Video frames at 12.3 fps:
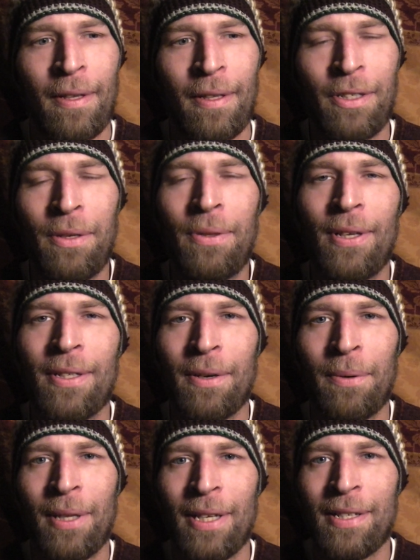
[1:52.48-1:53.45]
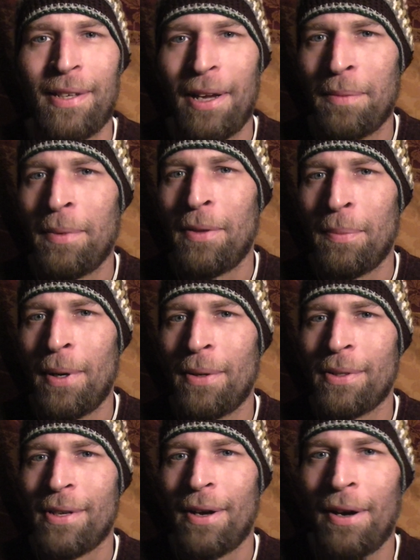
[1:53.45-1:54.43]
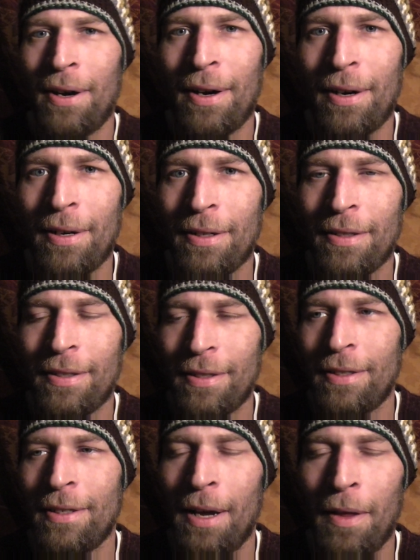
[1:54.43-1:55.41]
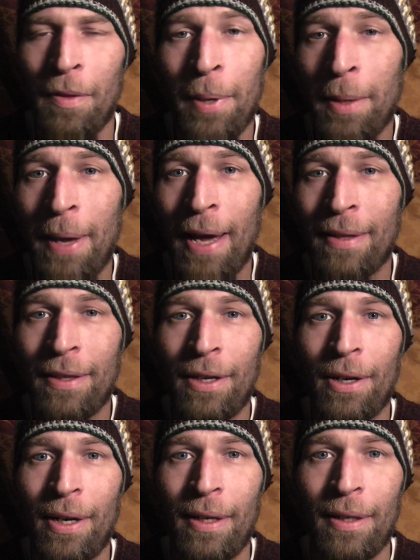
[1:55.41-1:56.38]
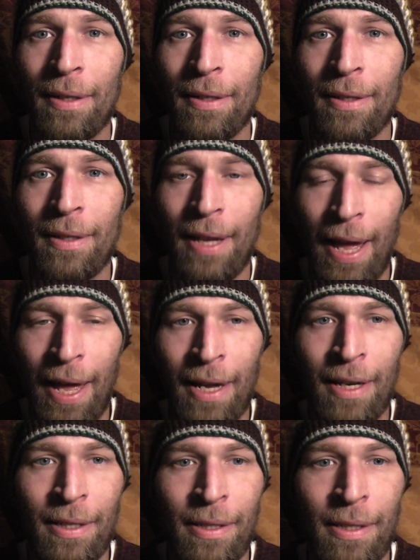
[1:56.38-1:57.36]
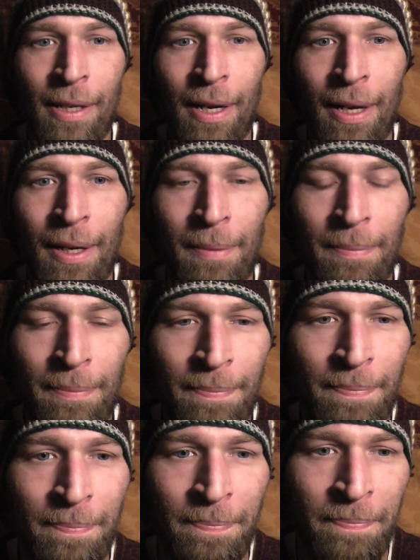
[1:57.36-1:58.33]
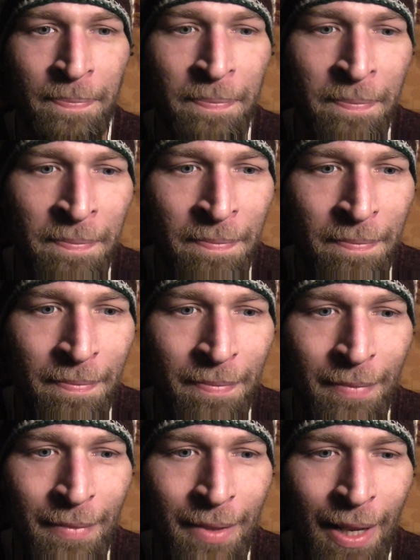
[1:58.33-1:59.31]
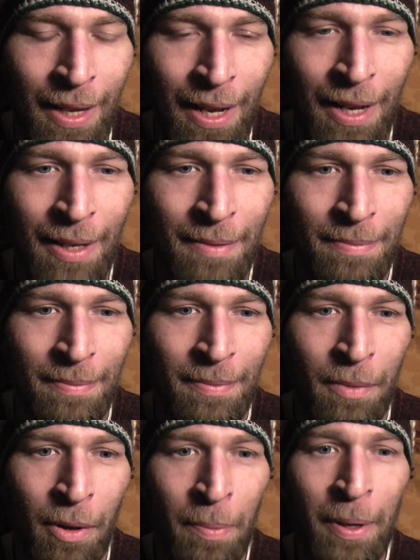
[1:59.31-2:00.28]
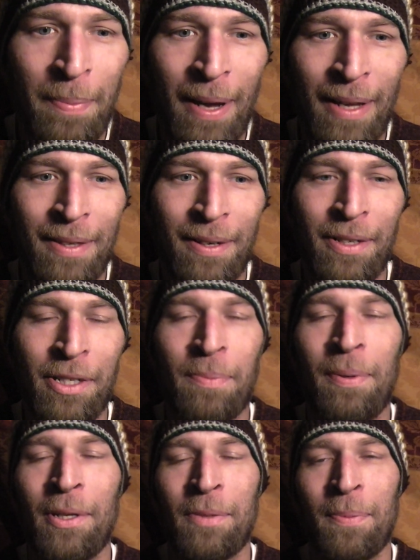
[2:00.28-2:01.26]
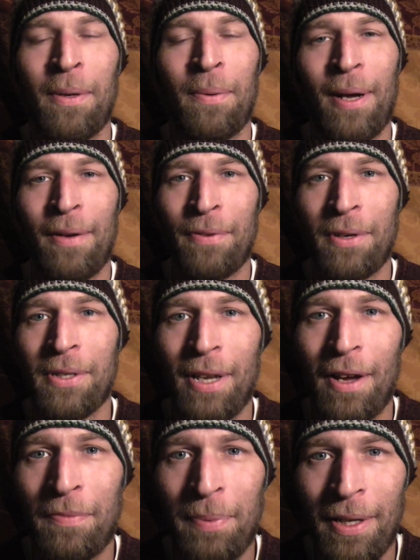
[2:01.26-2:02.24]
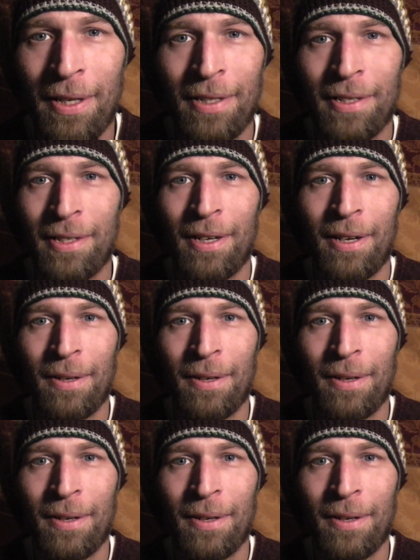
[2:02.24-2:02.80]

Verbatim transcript: The two things that really astound me the most are uh, the Big Bang Theory and, um, uh, well, the Big Bang Theory just blows me away, first off, because, you